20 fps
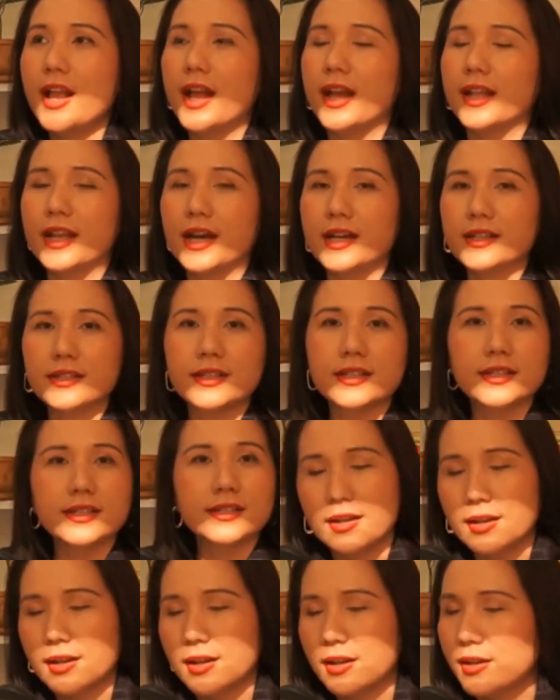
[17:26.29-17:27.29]
and that
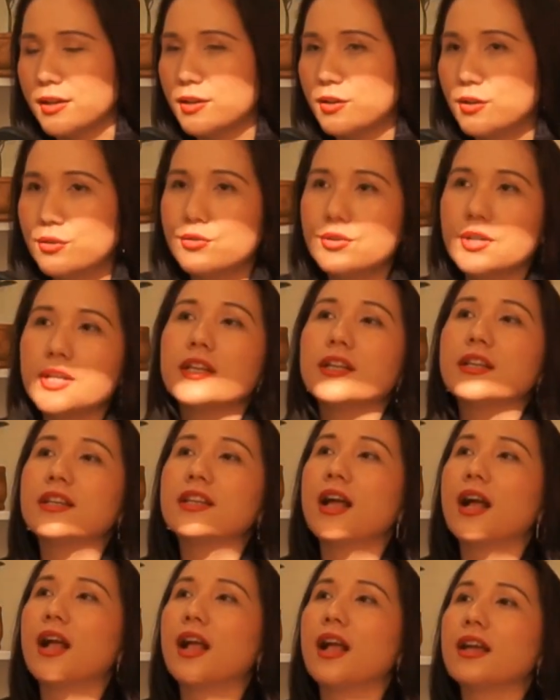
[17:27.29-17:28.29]
is including
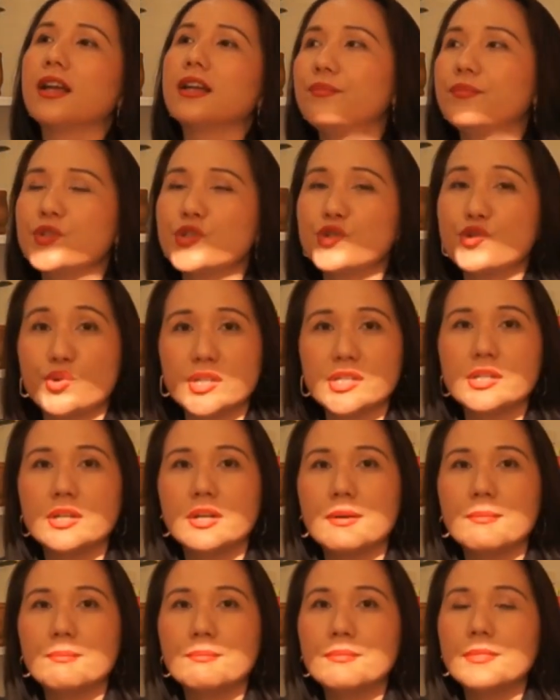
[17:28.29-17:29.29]
the
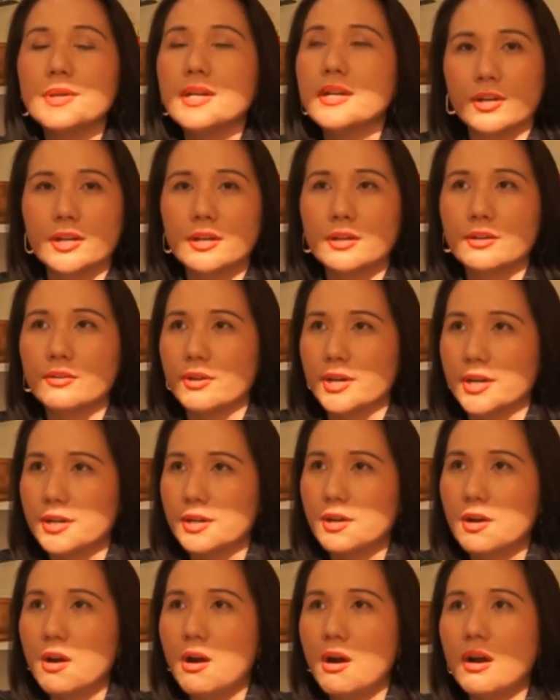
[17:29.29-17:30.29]
short-term
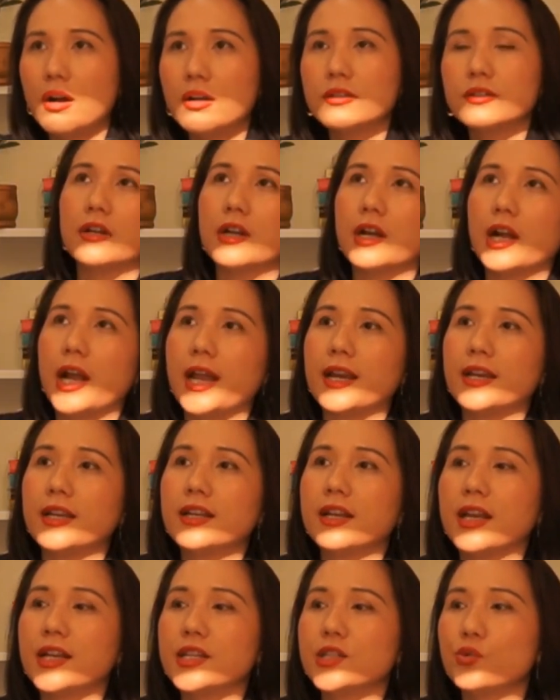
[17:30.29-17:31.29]
credit card, any
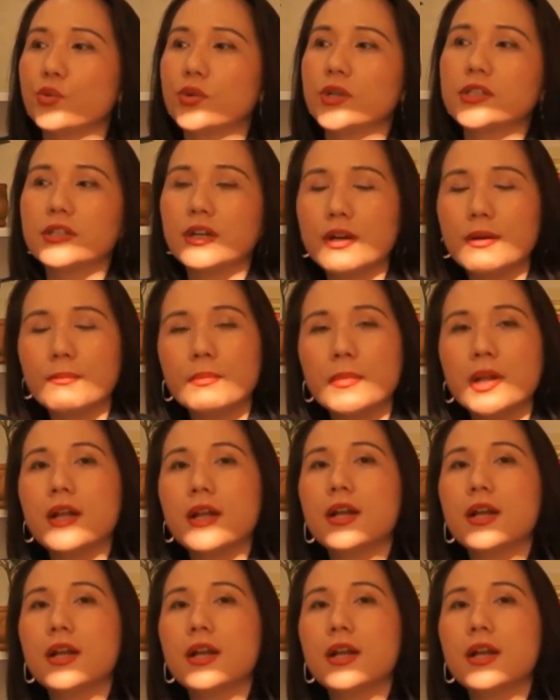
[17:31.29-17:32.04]
like short-term